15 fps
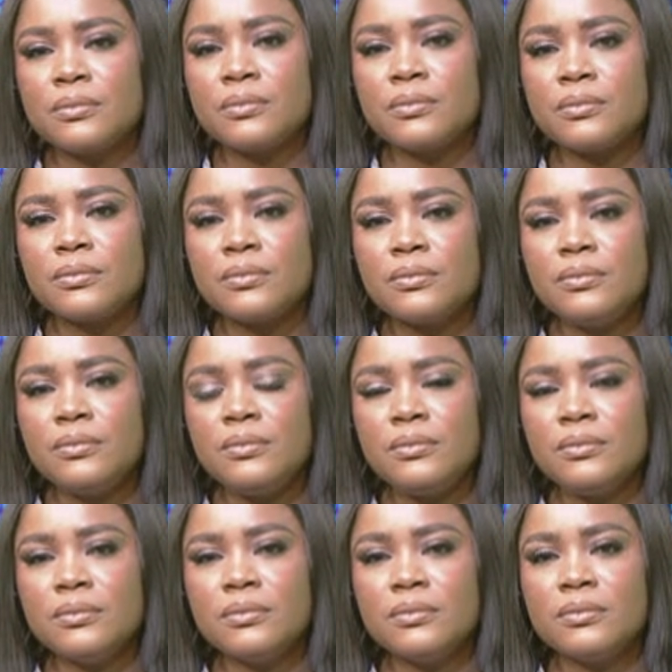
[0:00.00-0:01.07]

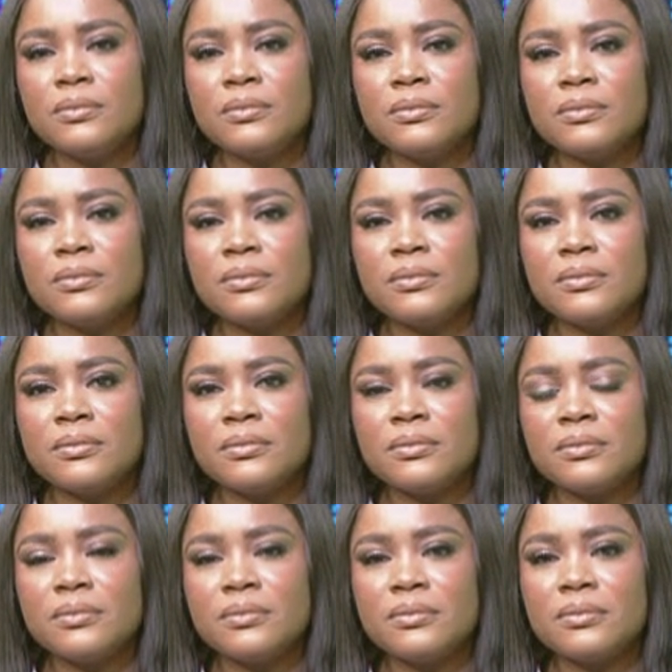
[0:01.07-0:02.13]

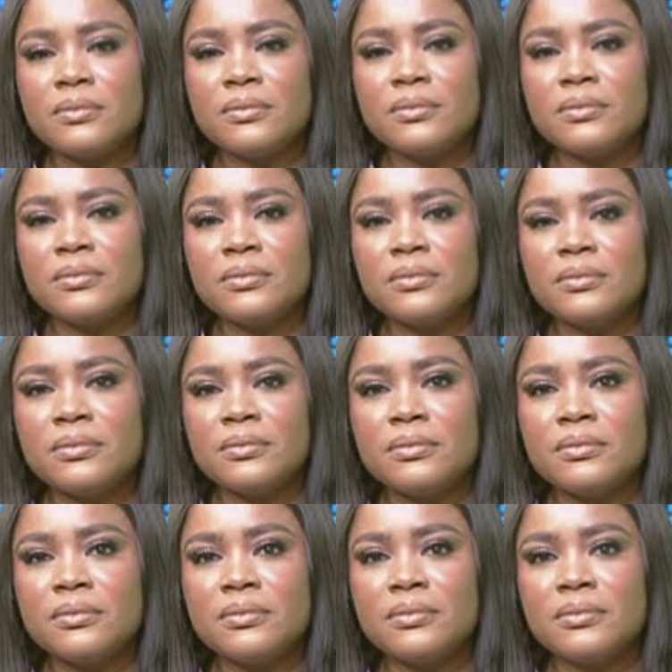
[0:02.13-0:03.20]

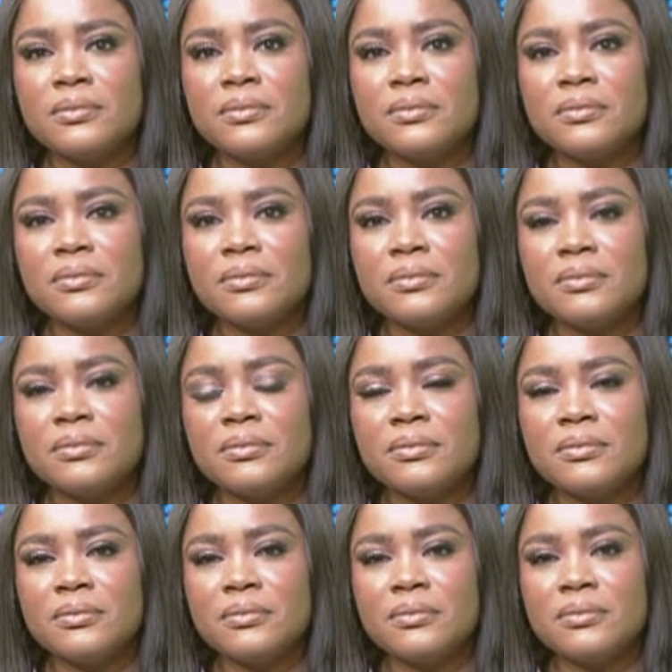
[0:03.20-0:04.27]

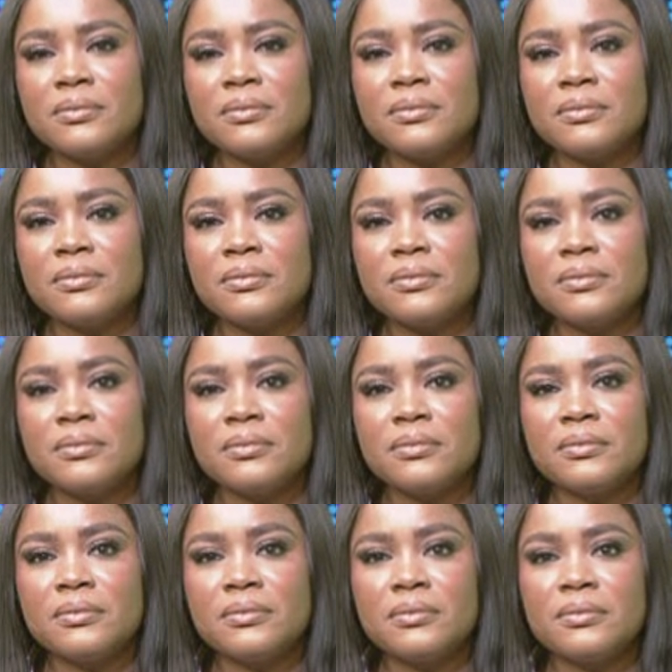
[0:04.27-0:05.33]

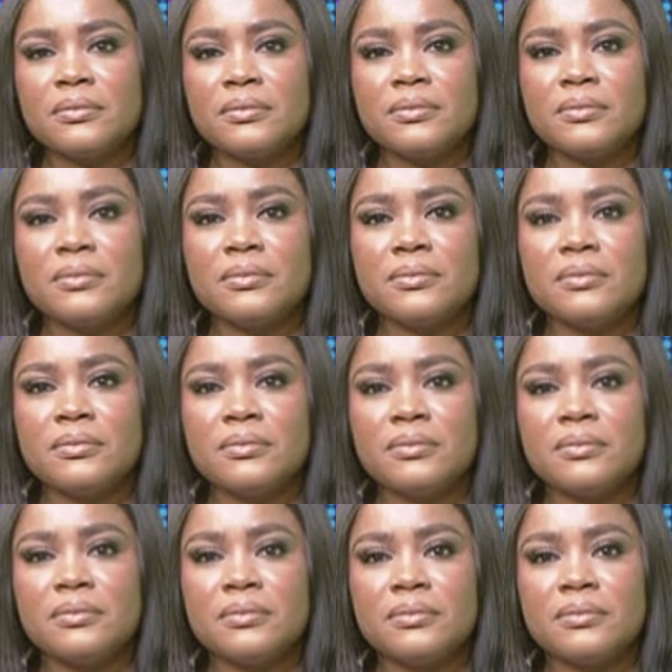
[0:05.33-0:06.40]

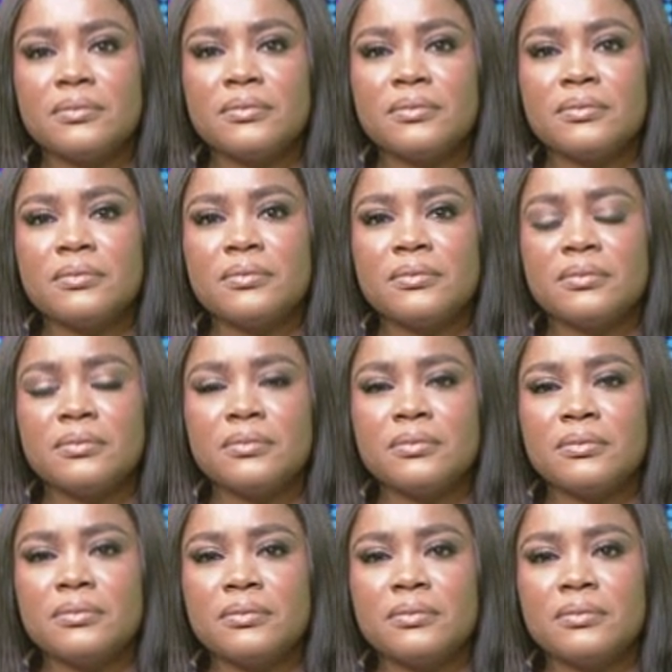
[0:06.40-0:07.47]

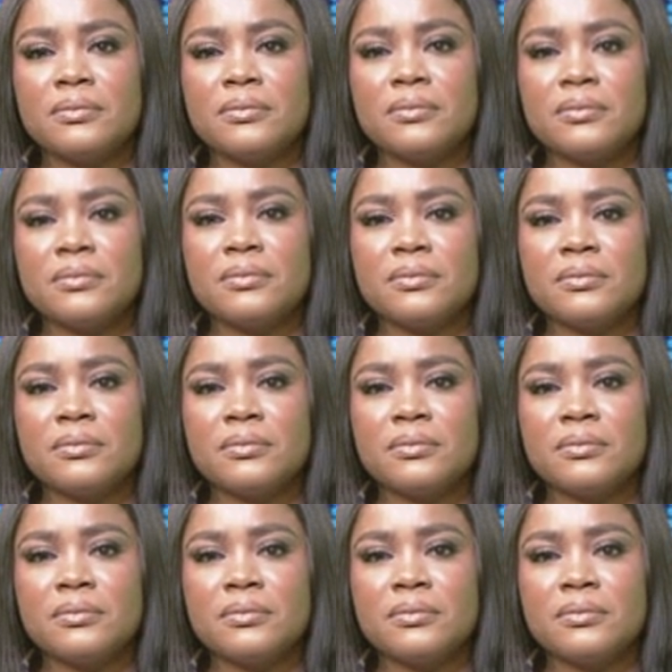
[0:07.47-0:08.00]
[no speech]